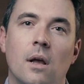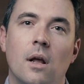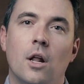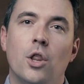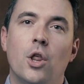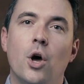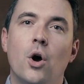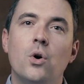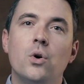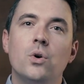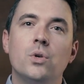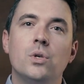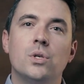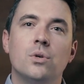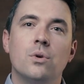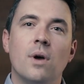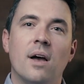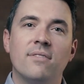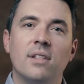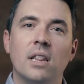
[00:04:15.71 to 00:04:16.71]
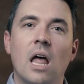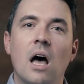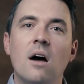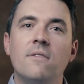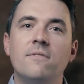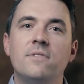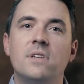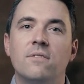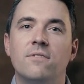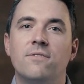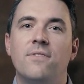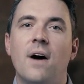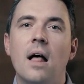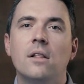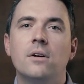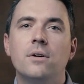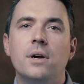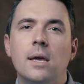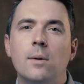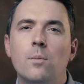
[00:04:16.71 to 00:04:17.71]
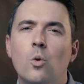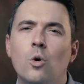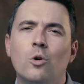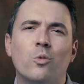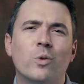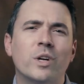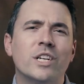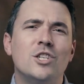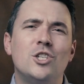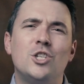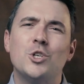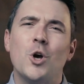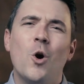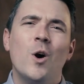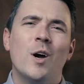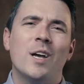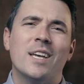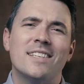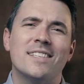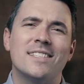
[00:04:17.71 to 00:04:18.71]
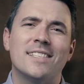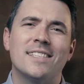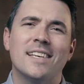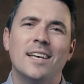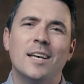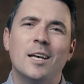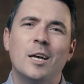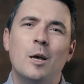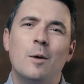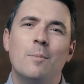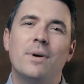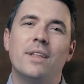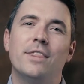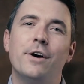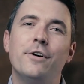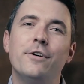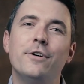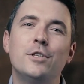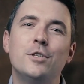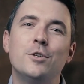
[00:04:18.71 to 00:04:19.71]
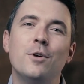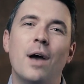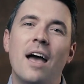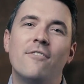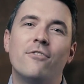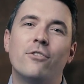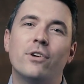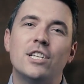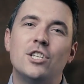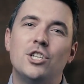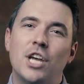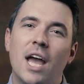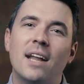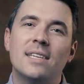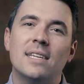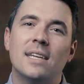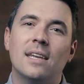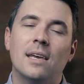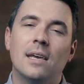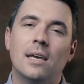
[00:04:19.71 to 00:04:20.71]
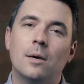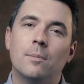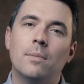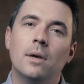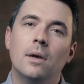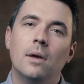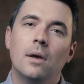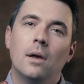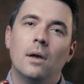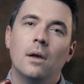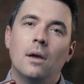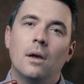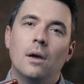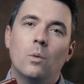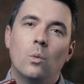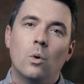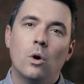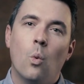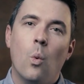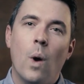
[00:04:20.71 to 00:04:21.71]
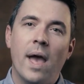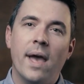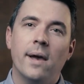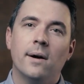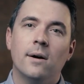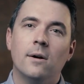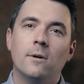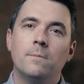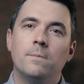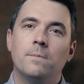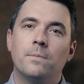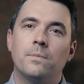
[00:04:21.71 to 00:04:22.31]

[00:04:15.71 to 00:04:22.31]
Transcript: Those who have loved and follow him will rejoice, but those who have rejected him will wail.